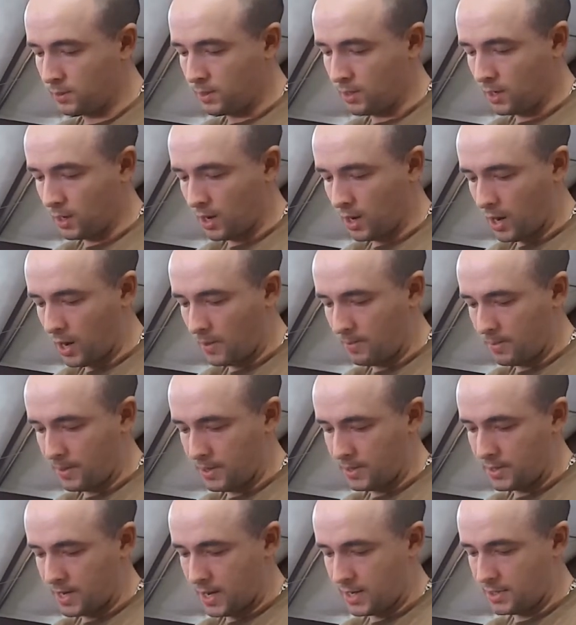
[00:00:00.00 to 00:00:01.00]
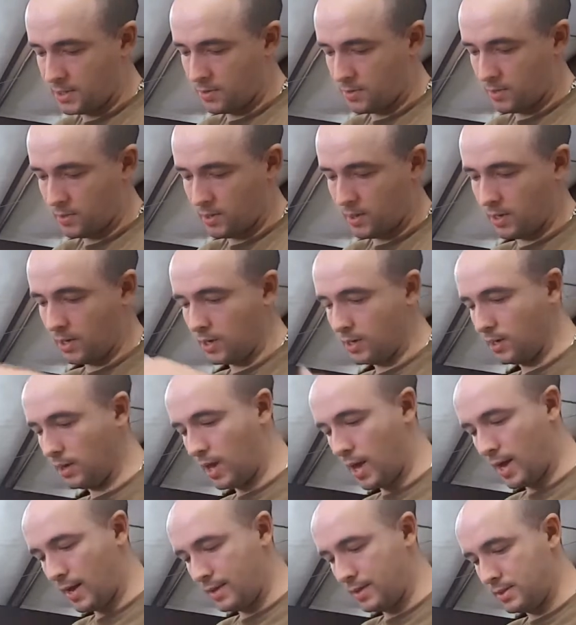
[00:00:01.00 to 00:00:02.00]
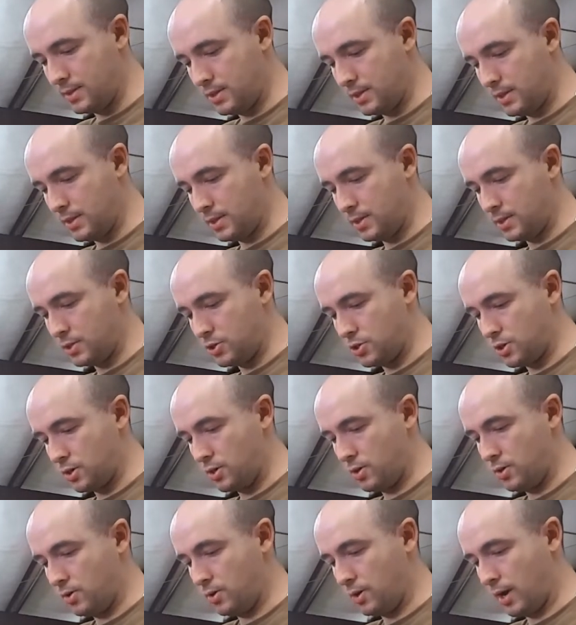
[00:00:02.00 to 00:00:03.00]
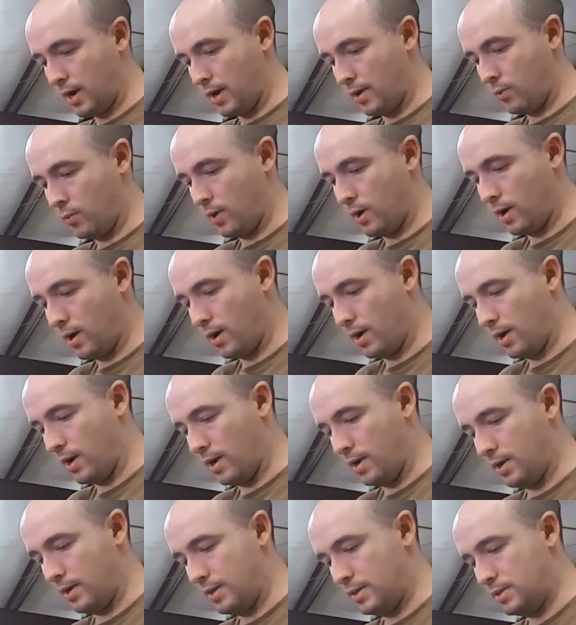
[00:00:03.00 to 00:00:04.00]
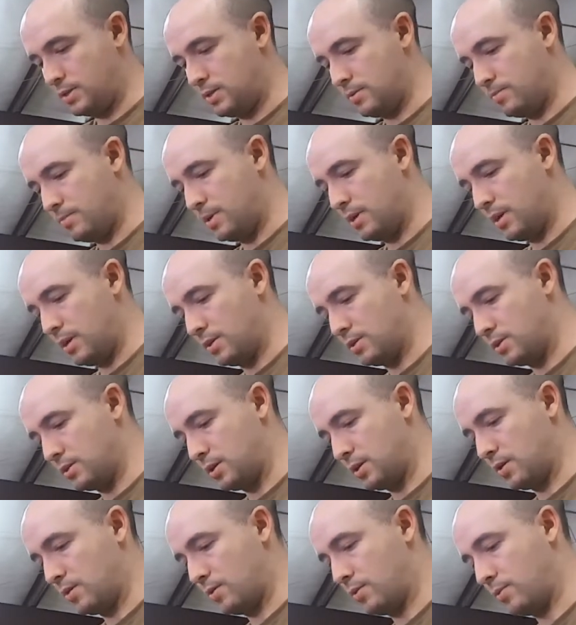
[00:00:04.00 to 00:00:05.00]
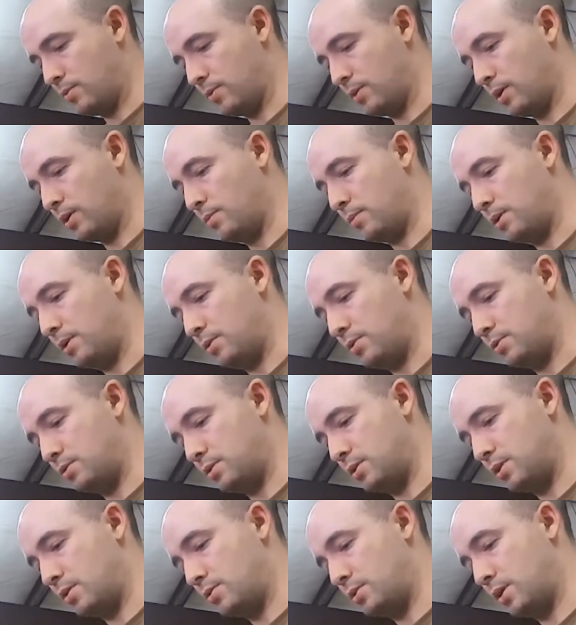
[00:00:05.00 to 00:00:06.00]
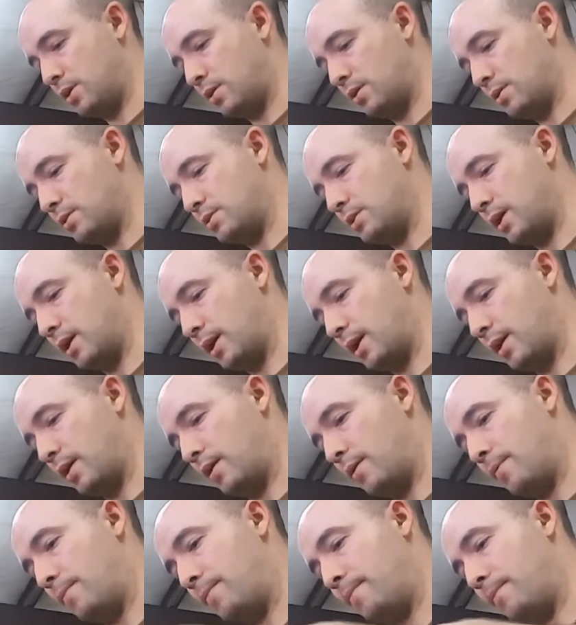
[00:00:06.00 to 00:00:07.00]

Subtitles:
And the cod piece has really good lines in it to show you kind of where it needs to be. So we're going to be using those here in a second.